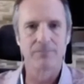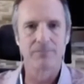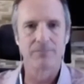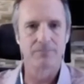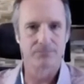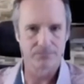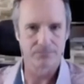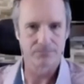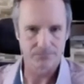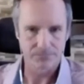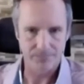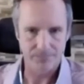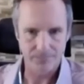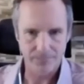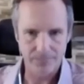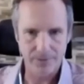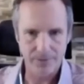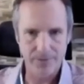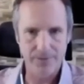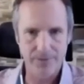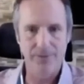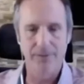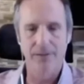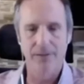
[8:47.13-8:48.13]

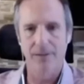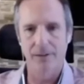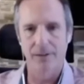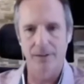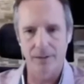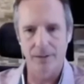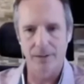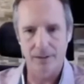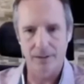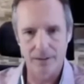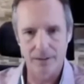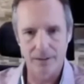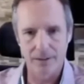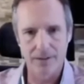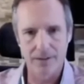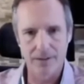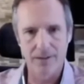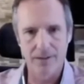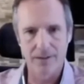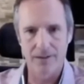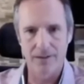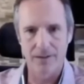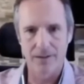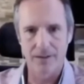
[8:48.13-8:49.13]

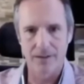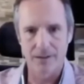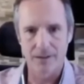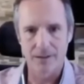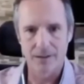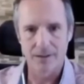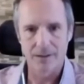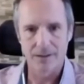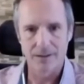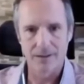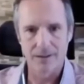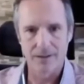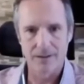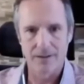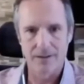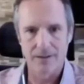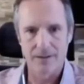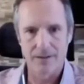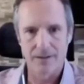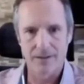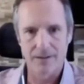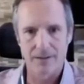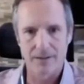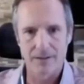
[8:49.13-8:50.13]

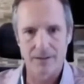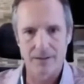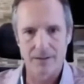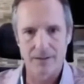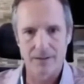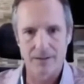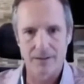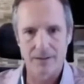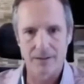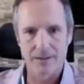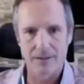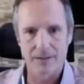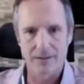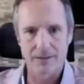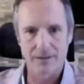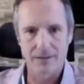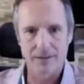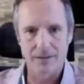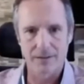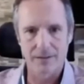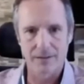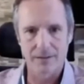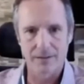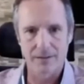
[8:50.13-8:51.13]

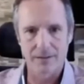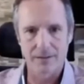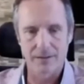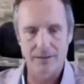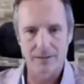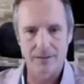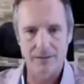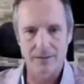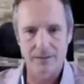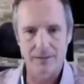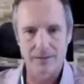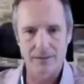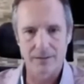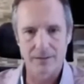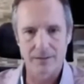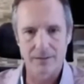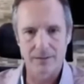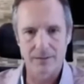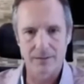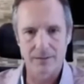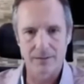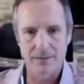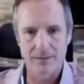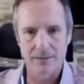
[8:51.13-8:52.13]

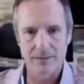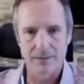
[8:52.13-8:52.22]
No words are spoken by the person on screen.